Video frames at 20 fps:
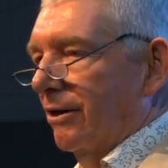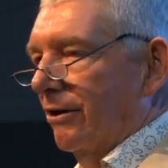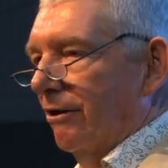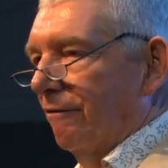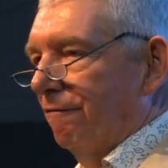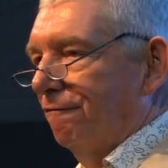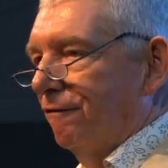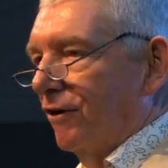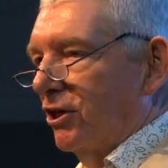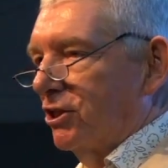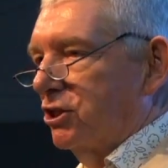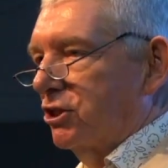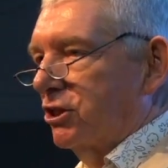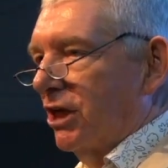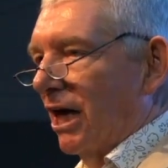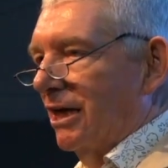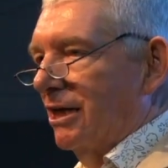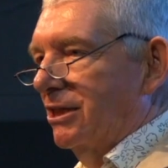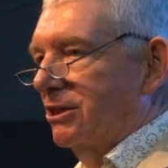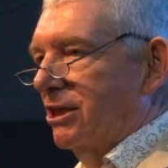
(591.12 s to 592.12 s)
The first
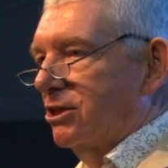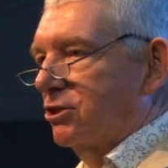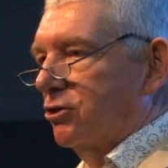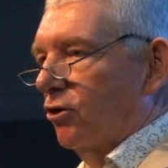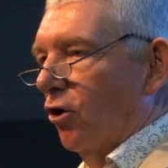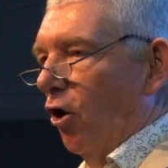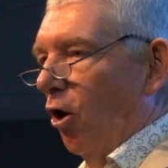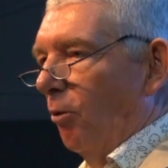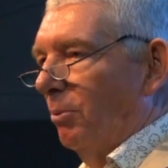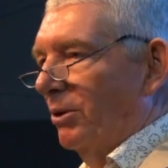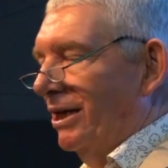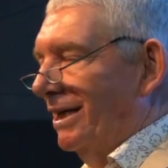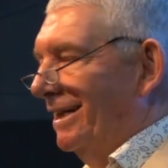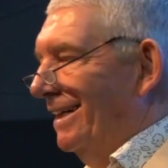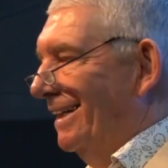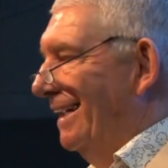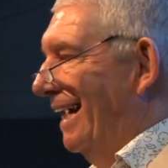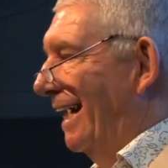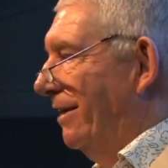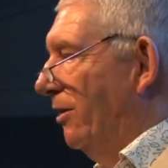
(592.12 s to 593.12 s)
challenge is to open it
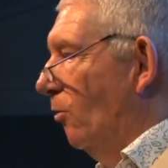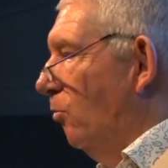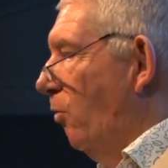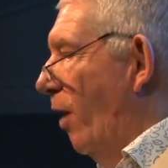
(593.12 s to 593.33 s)
and get the